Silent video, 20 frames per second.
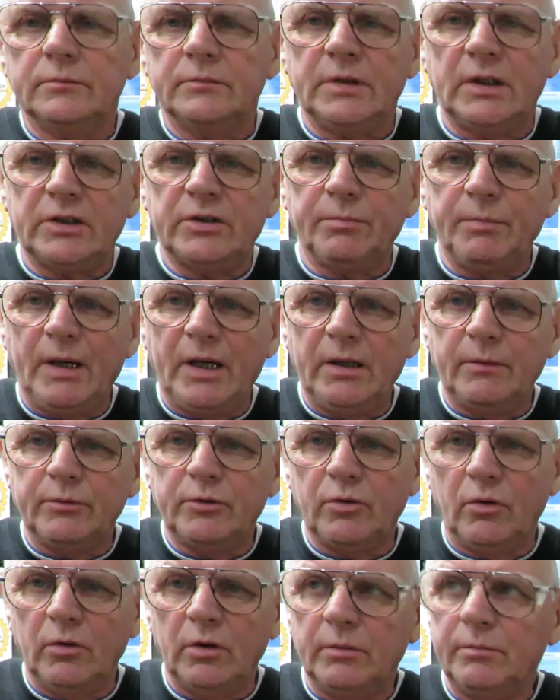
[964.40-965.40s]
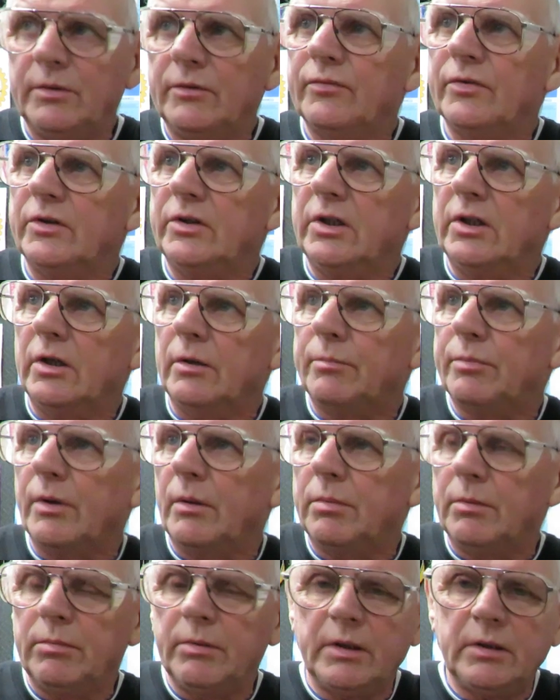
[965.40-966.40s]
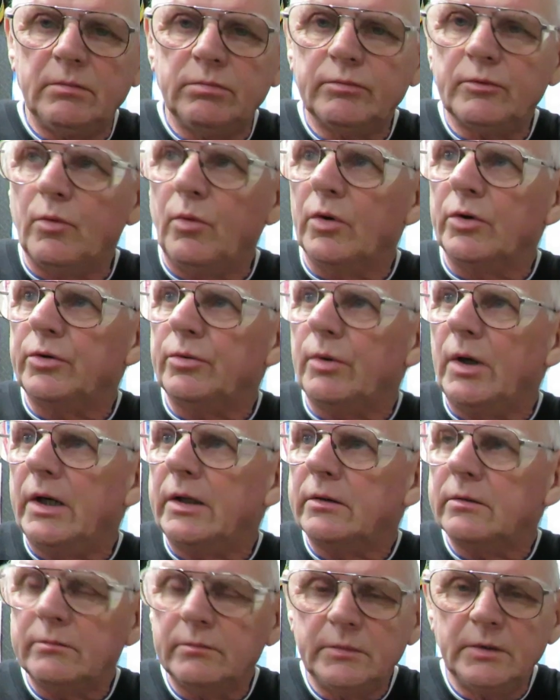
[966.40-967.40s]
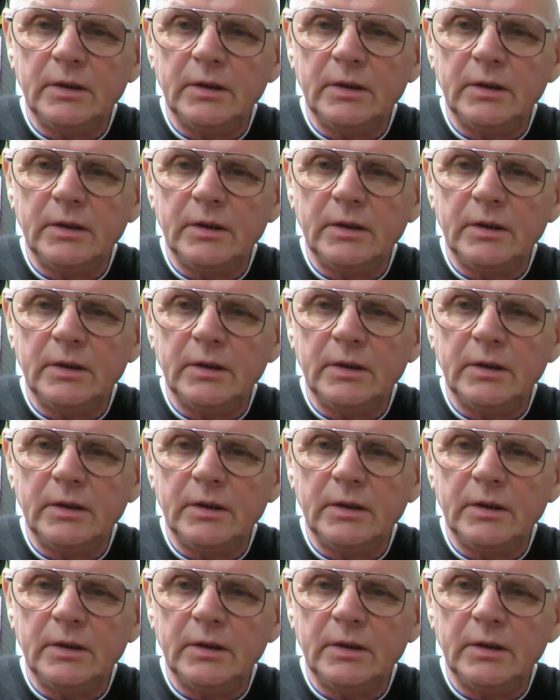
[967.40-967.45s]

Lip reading: That's Madam calling me for dinner, probably 7:45.